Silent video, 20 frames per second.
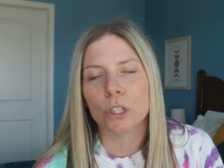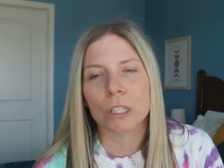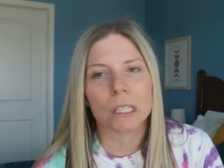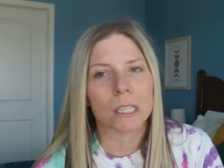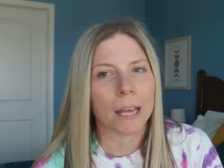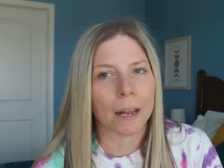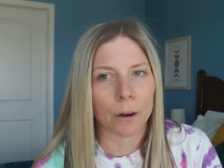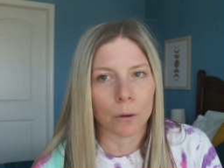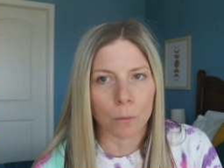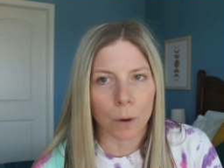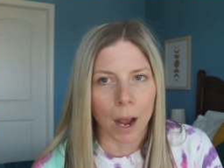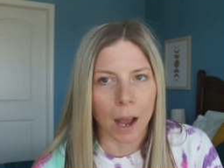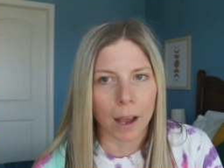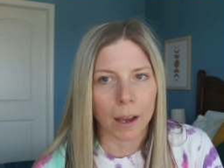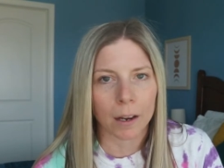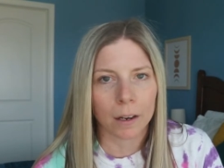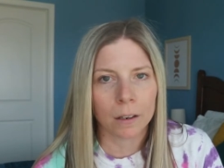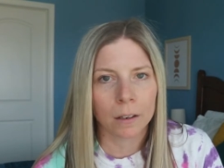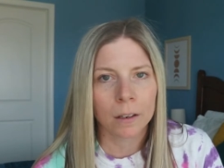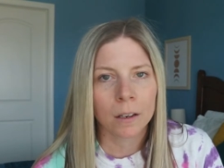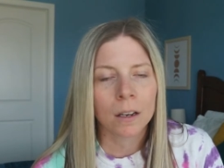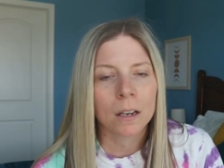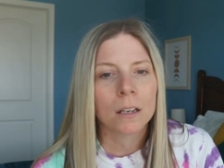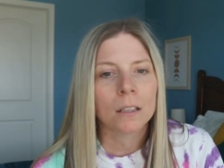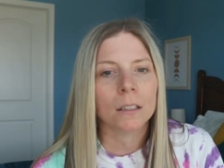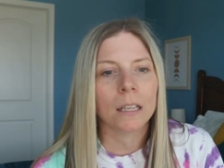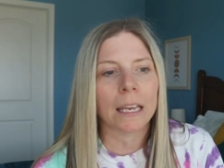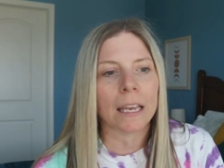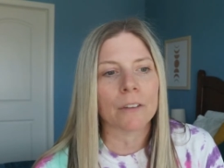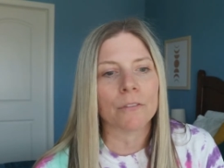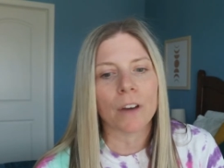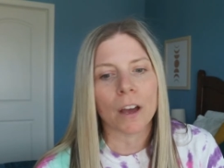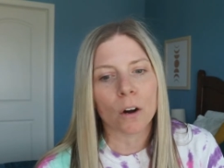just let it ride. Like if